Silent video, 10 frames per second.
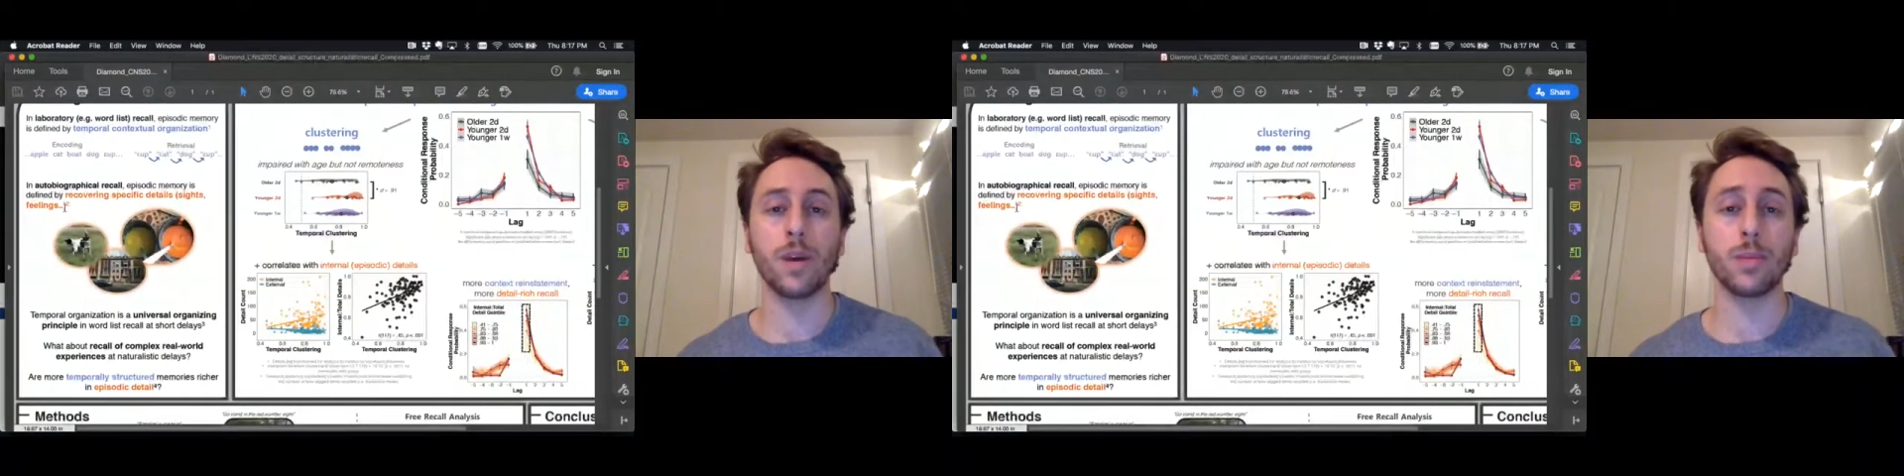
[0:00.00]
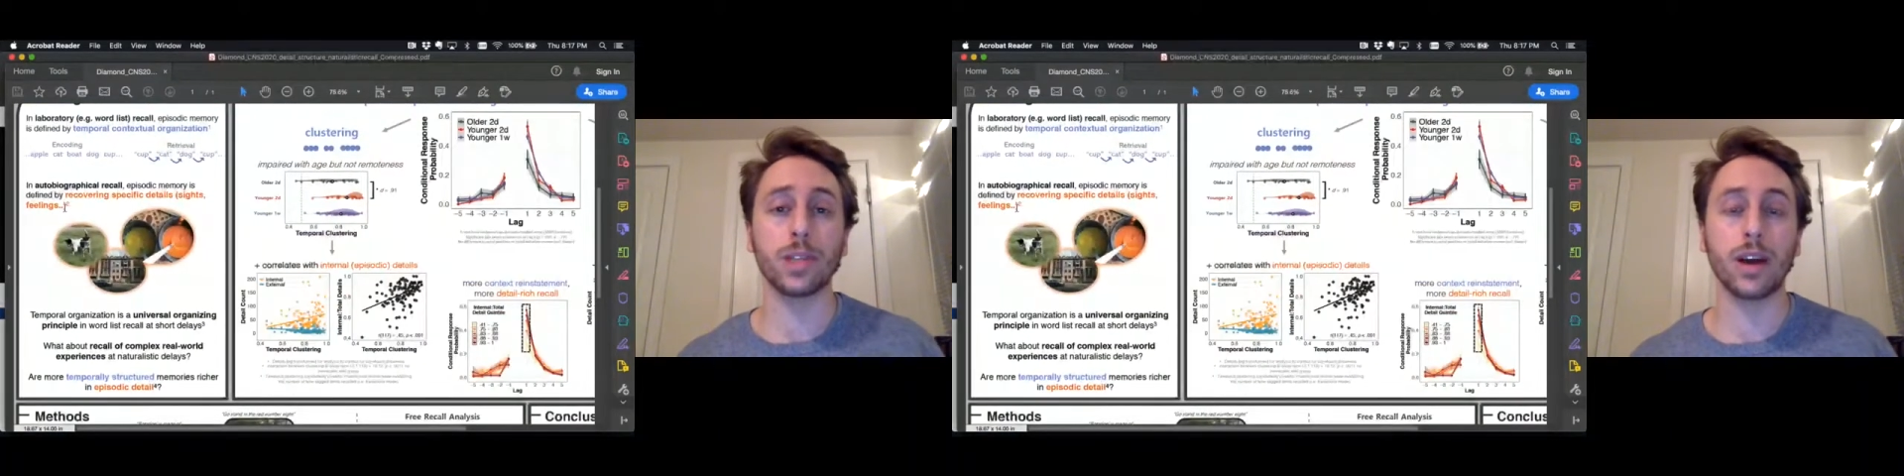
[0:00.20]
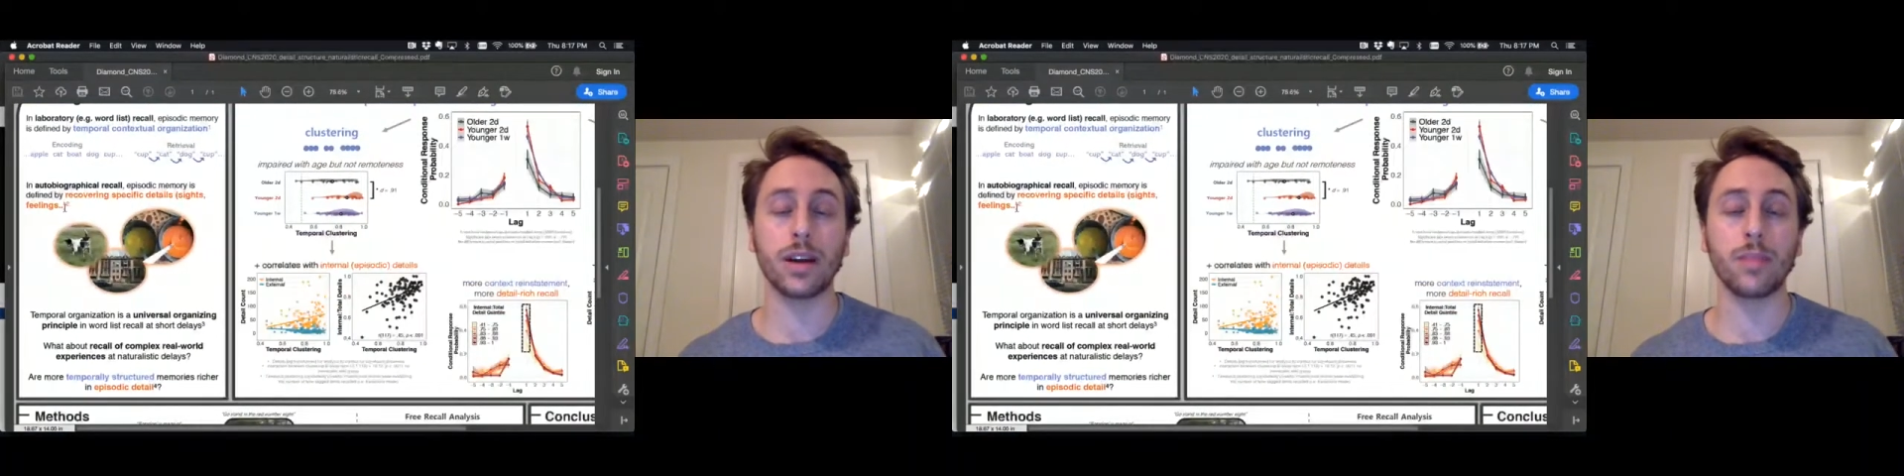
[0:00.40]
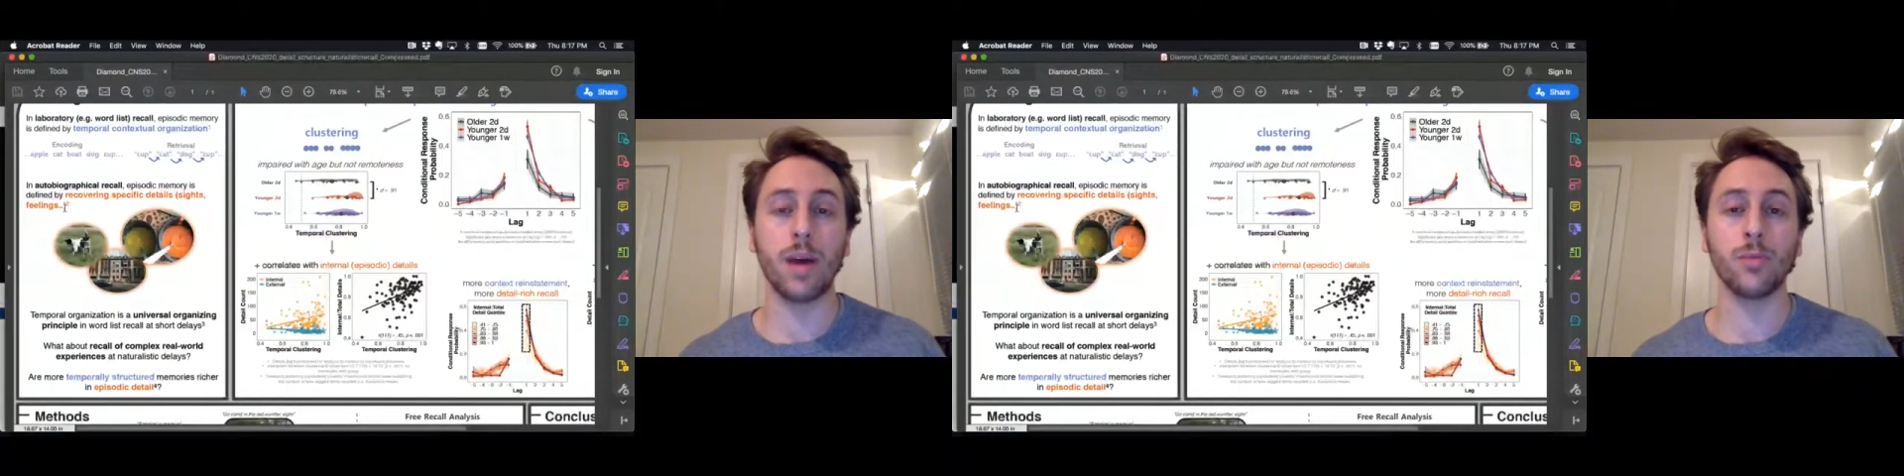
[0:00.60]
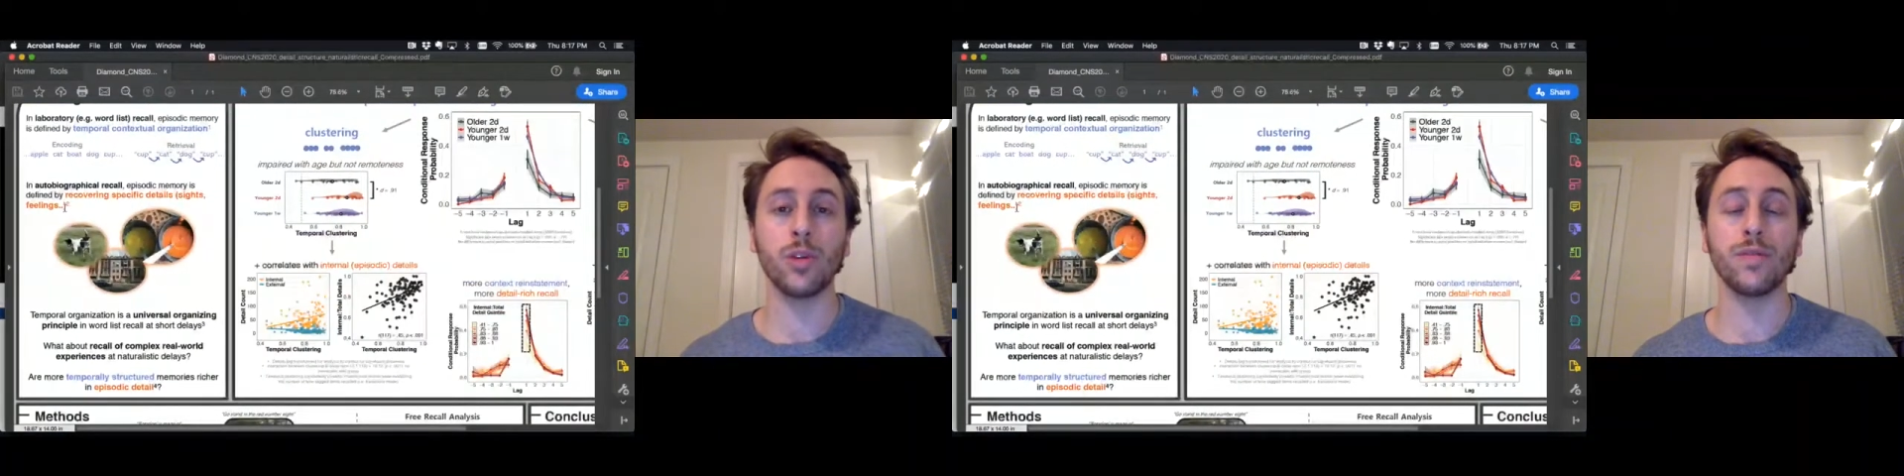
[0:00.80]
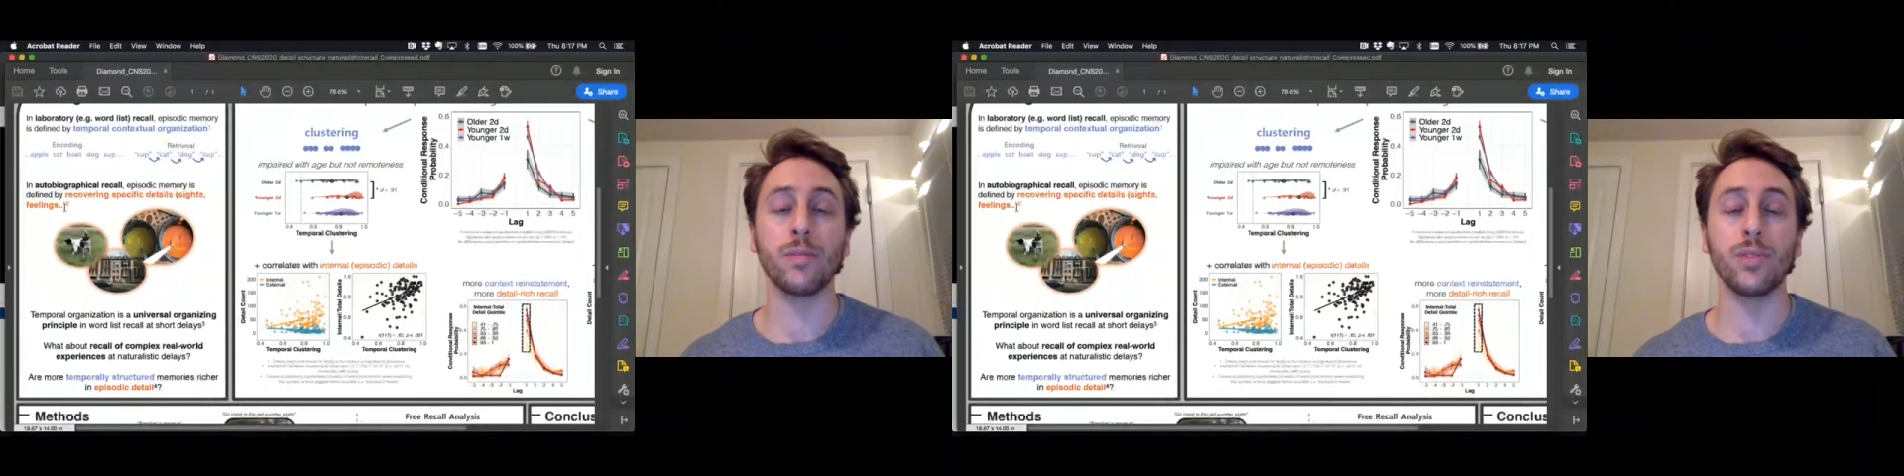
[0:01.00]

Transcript: episodic memory from